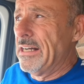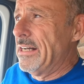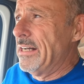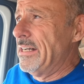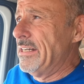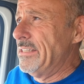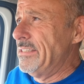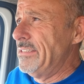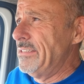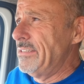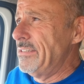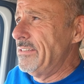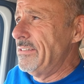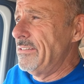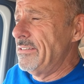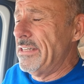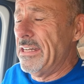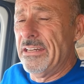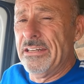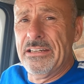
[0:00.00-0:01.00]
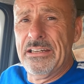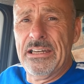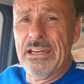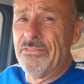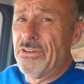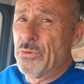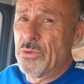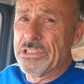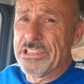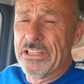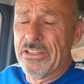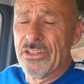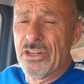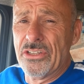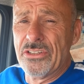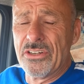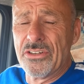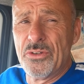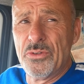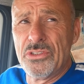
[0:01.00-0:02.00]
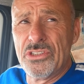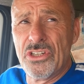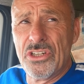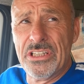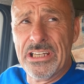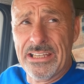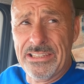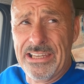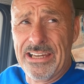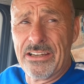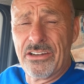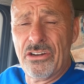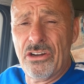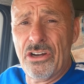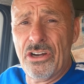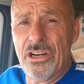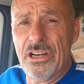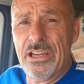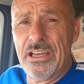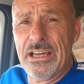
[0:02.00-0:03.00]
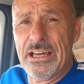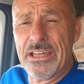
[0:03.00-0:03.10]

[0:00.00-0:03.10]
and everyone's still got their coats on and that girl